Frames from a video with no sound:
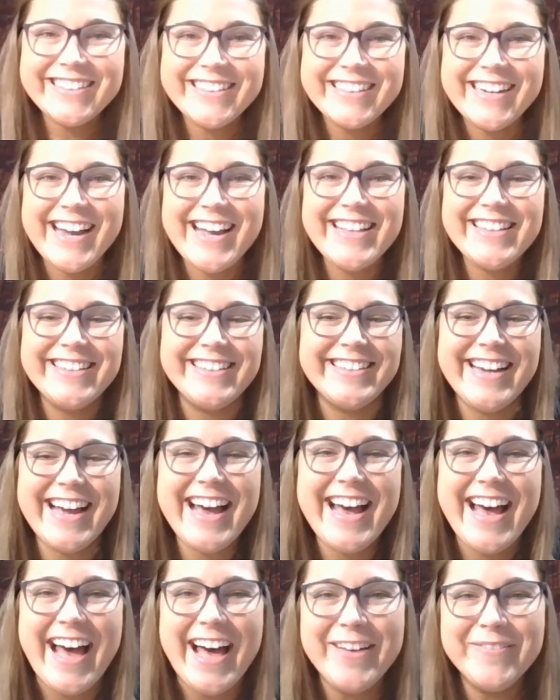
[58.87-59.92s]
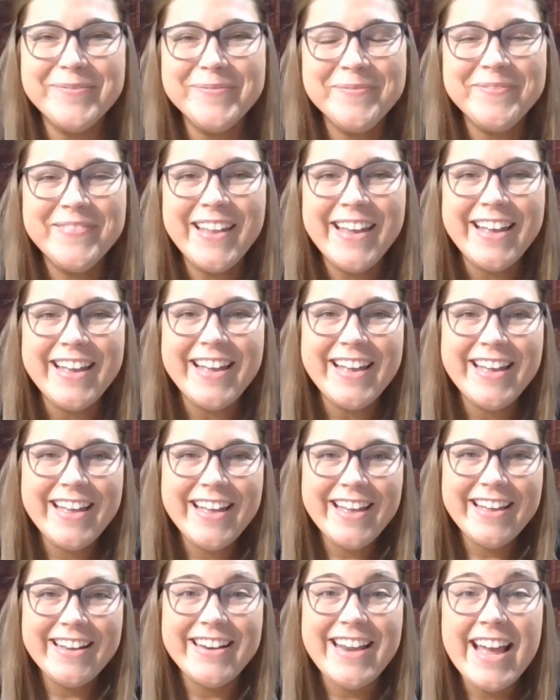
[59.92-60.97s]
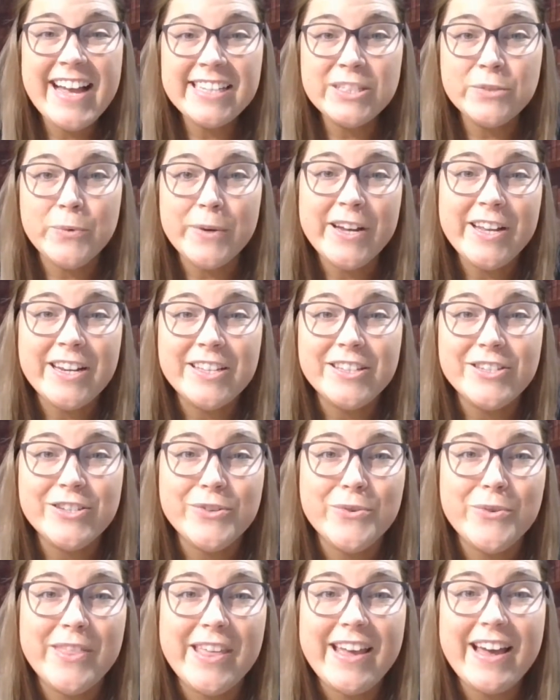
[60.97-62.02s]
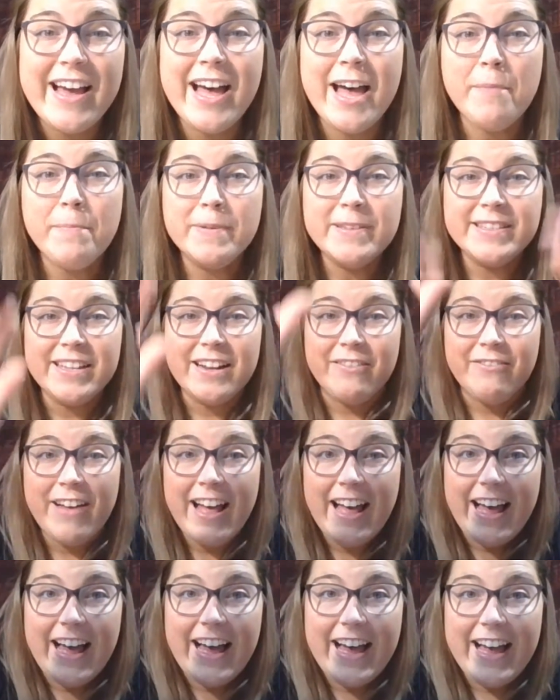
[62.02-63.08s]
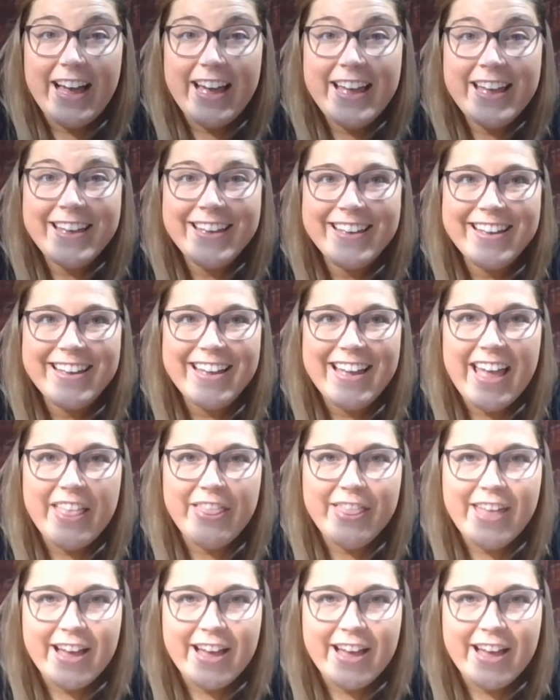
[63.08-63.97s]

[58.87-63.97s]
Great job. Next, we're going to do the opposite of high, and